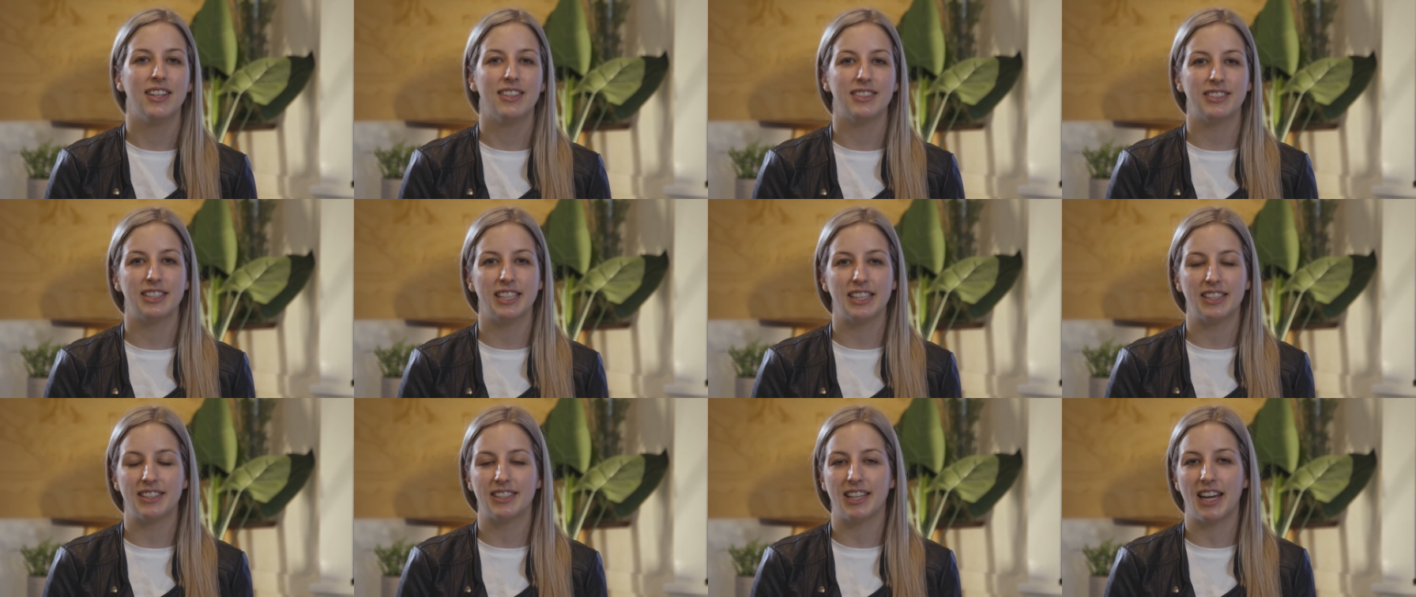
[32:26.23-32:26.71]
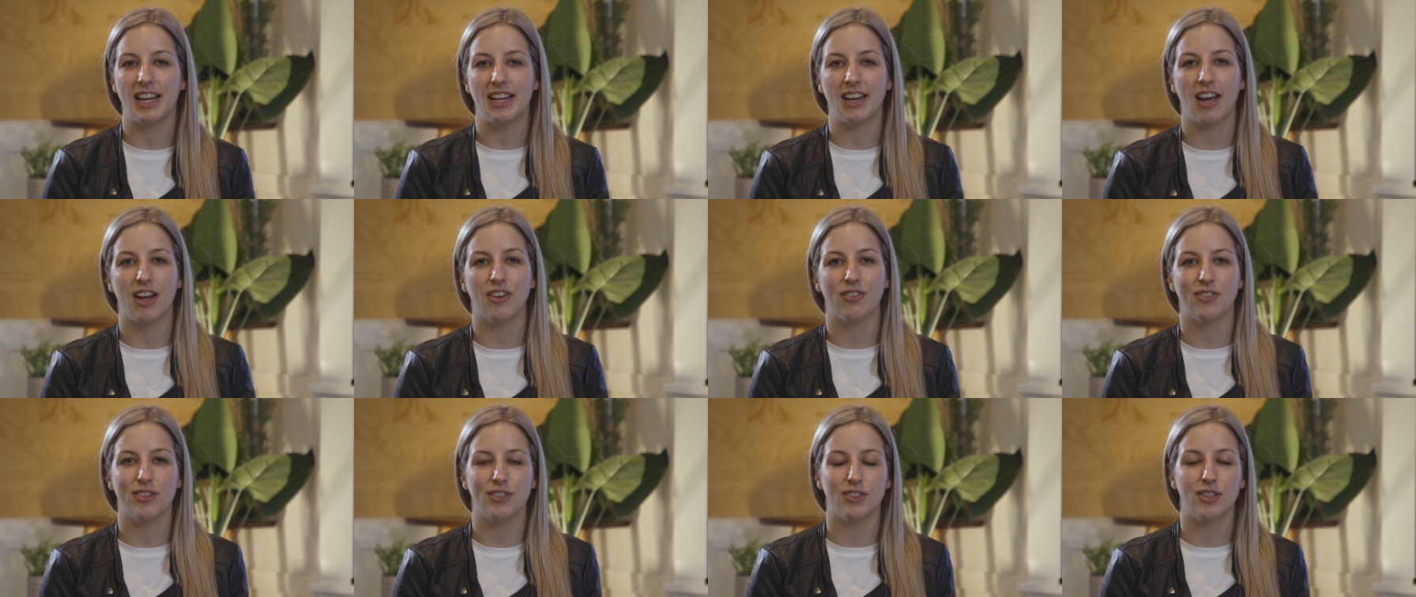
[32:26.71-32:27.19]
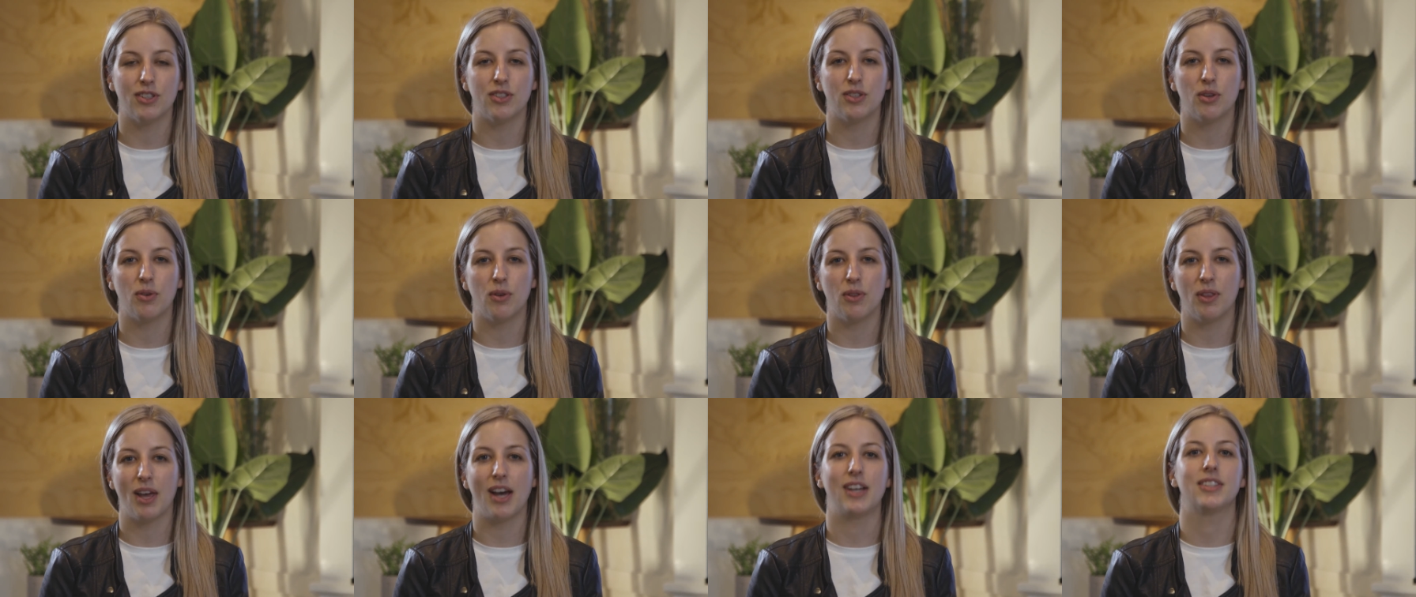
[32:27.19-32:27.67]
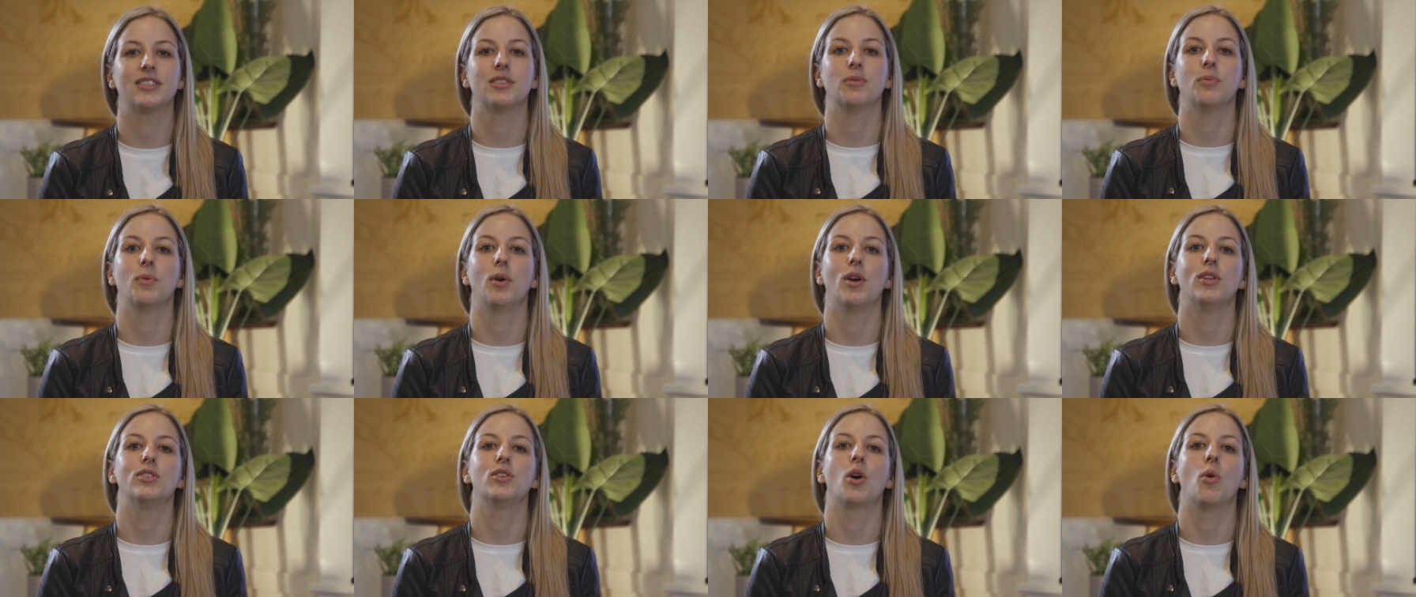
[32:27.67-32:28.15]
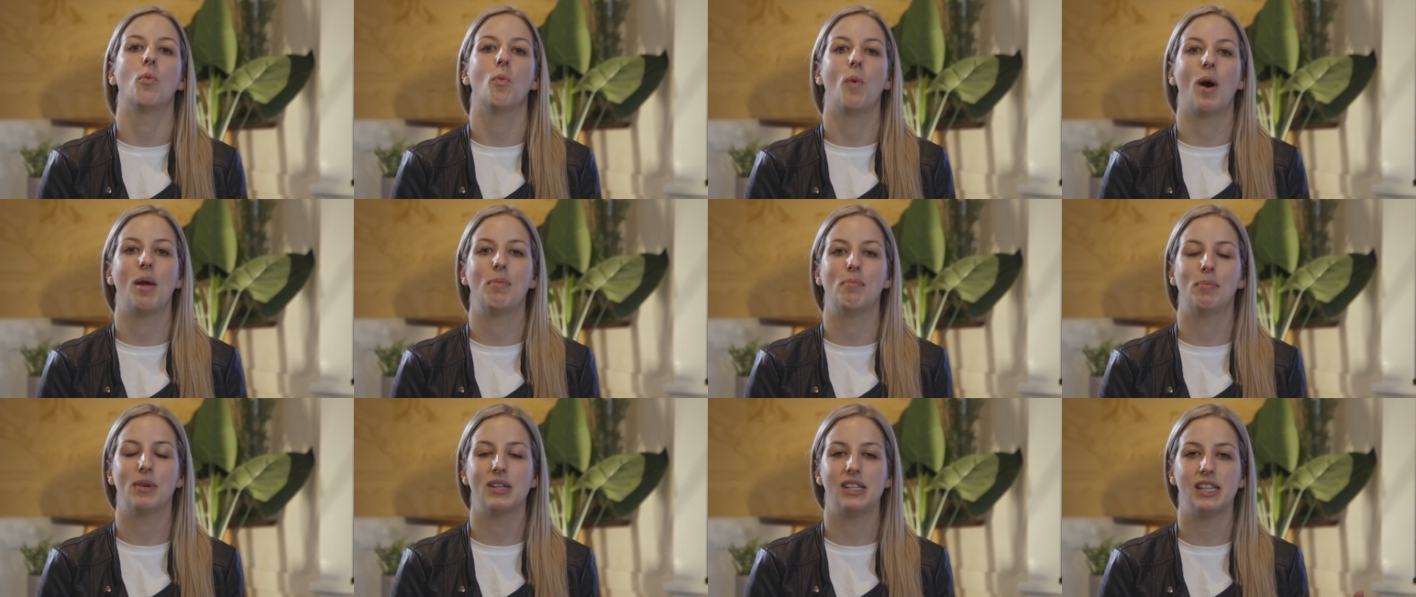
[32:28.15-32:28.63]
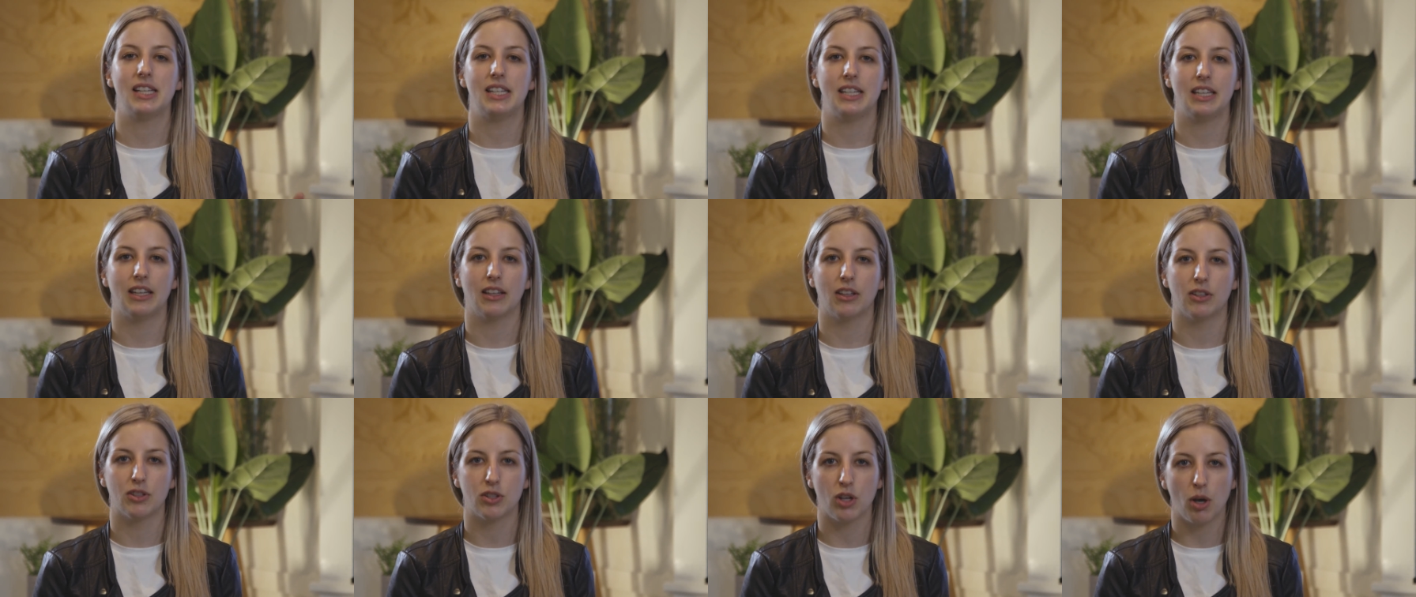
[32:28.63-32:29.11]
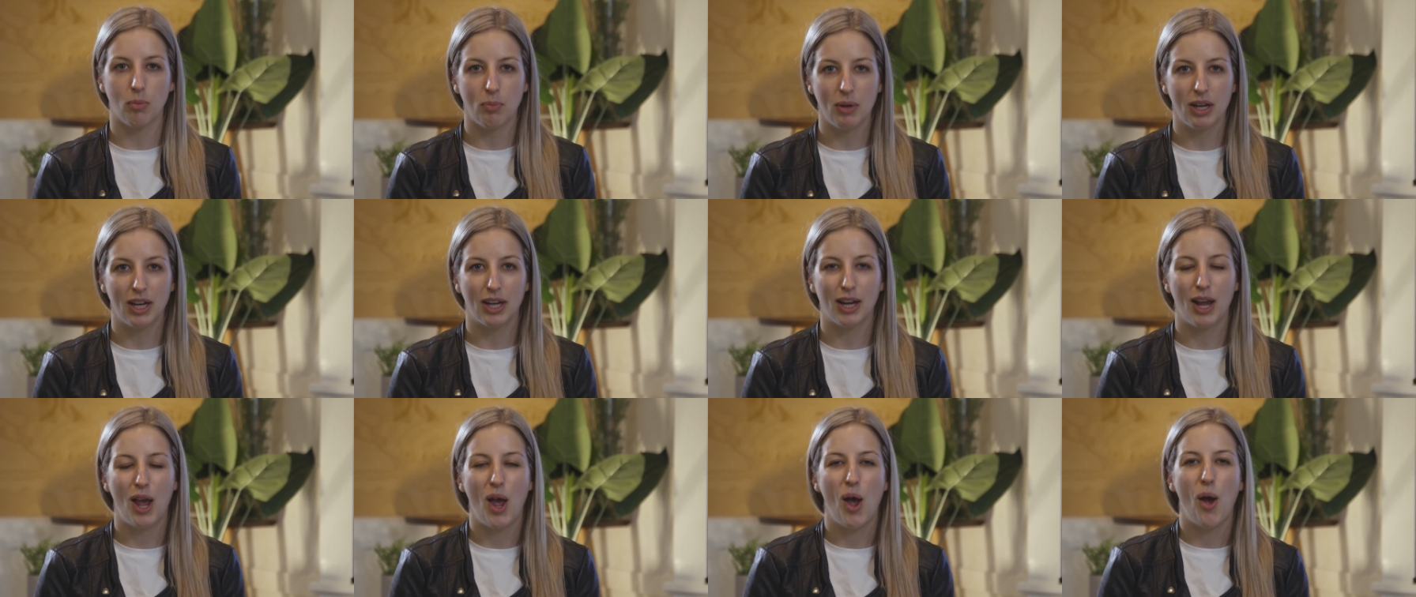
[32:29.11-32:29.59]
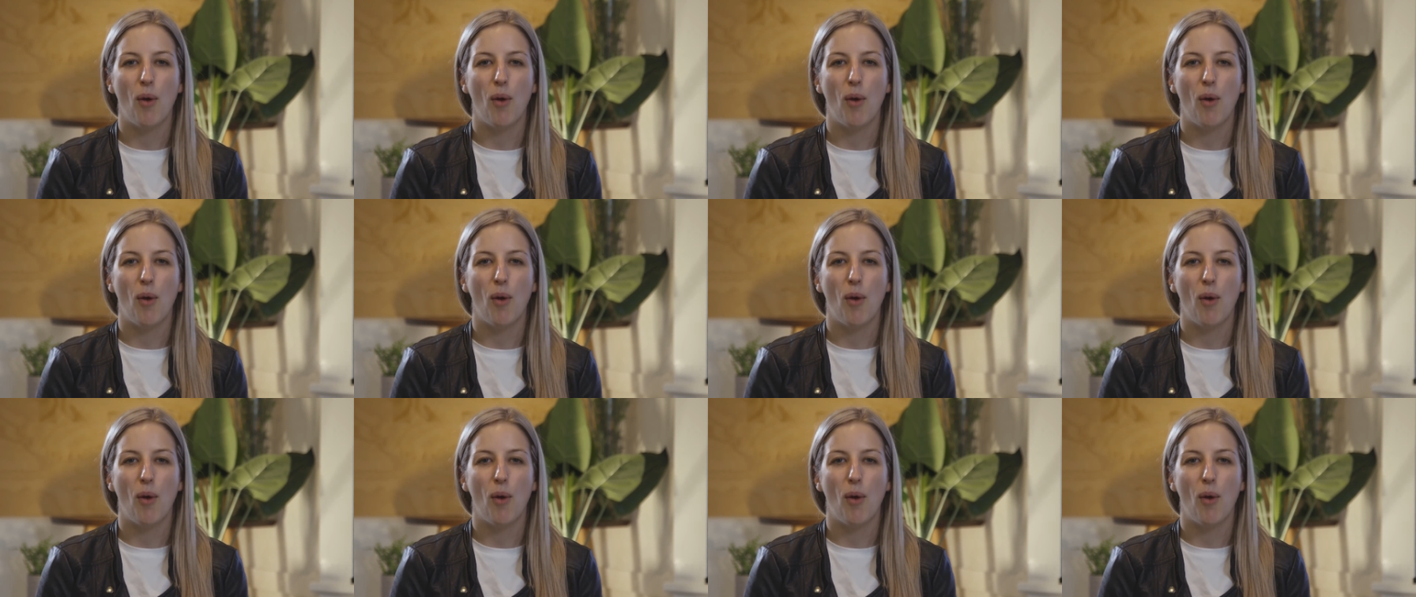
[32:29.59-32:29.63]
1,600 to 2,000 words on one particular topic.